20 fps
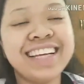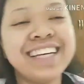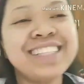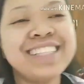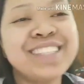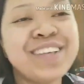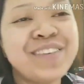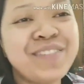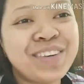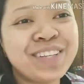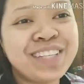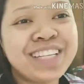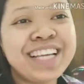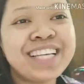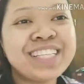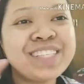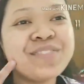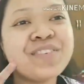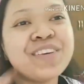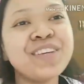So for
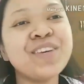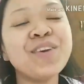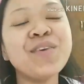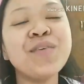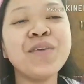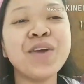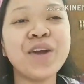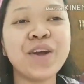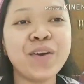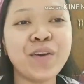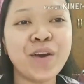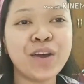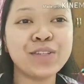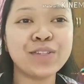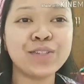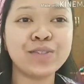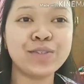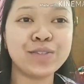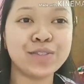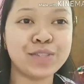today's video, we are going
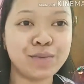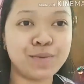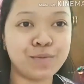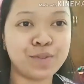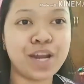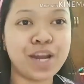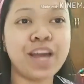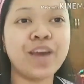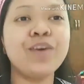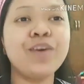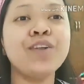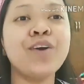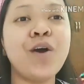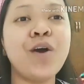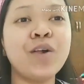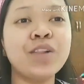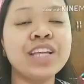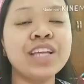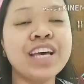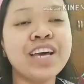to do some try-on
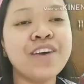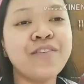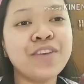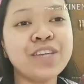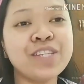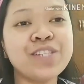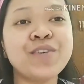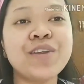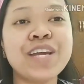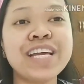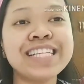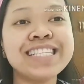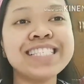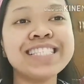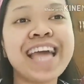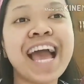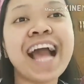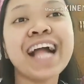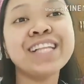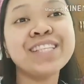haul featuring
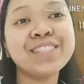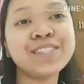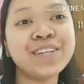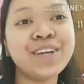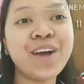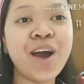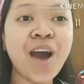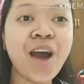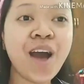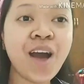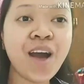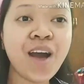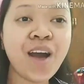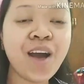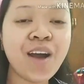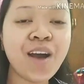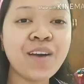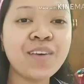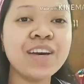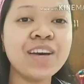Style2Go.
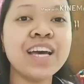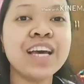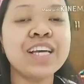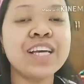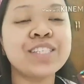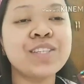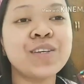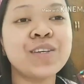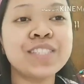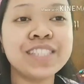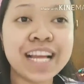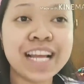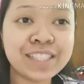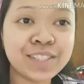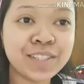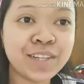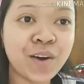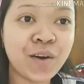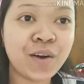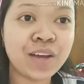So
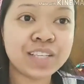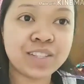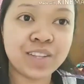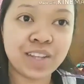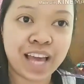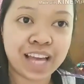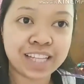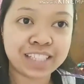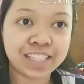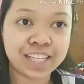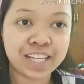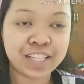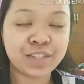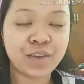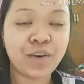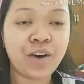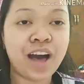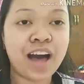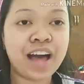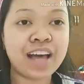Style2Go is located in
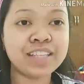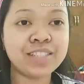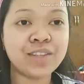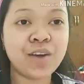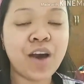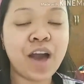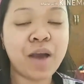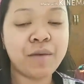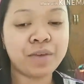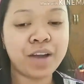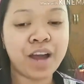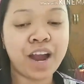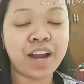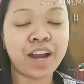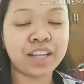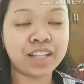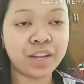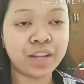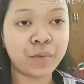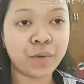Doha. So I'm
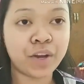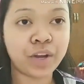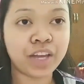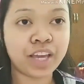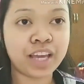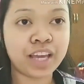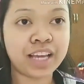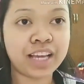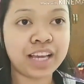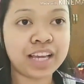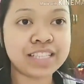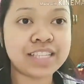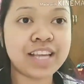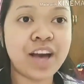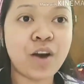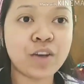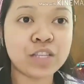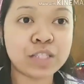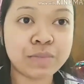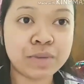currently working as
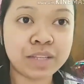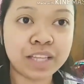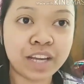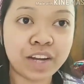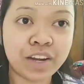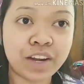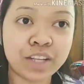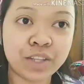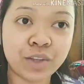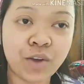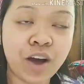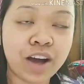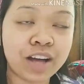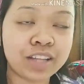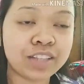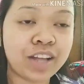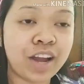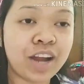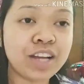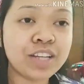a housemate here in Doha,
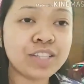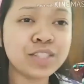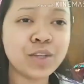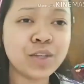Qatar.